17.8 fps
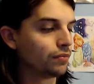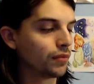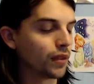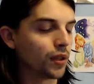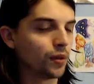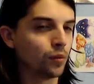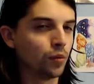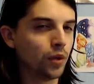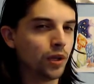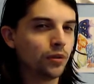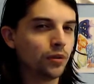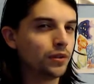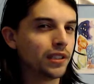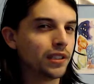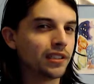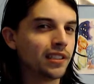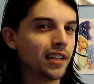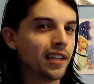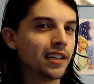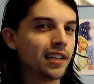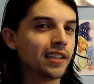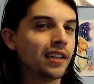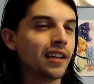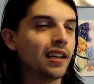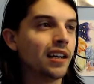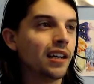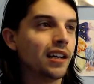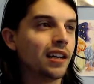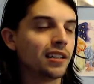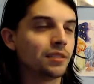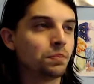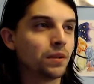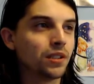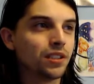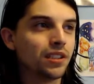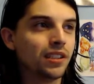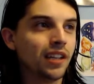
weird to say, especially